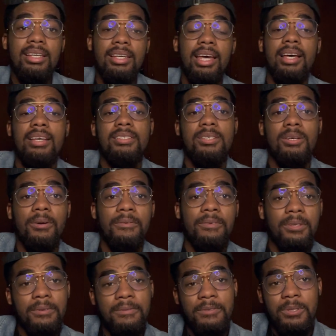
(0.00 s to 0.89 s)
yeah, so
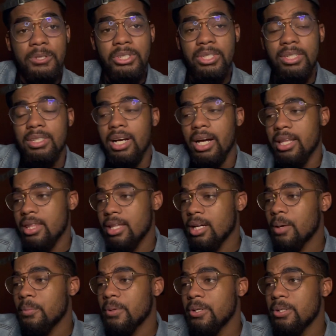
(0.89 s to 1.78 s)
for the future, I
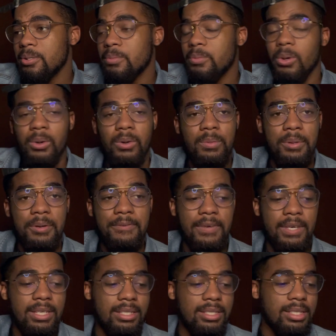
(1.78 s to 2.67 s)
think I'm gonna do more with my
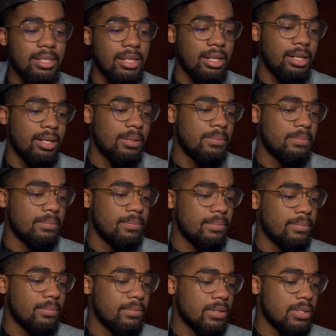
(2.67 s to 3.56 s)
face. Um,
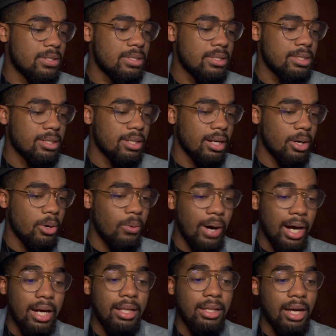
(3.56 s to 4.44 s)
there's
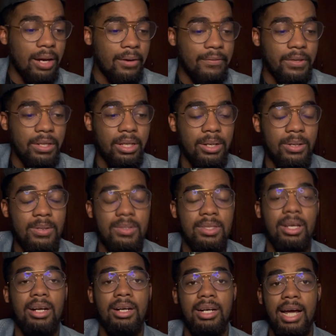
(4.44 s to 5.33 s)
quite a lot of videos
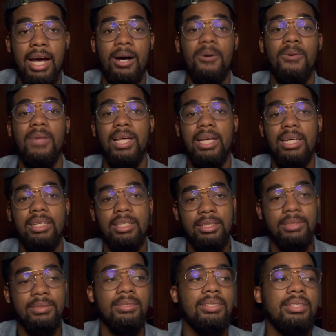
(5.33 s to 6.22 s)
that are now like
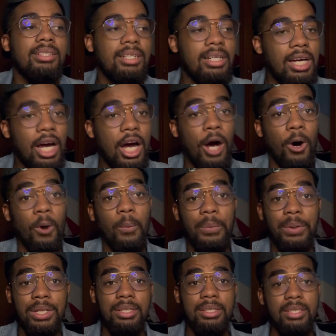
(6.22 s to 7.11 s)

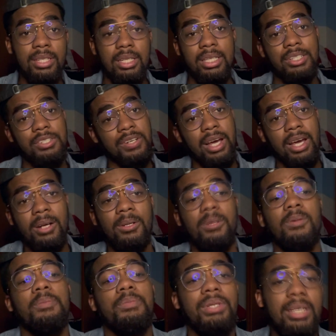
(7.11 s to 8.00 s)
open to the
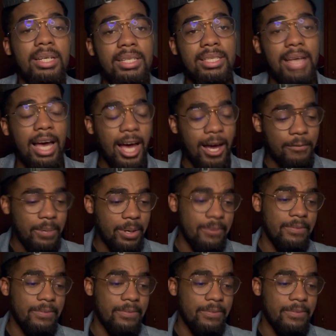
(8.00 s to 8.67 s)
channel because I have my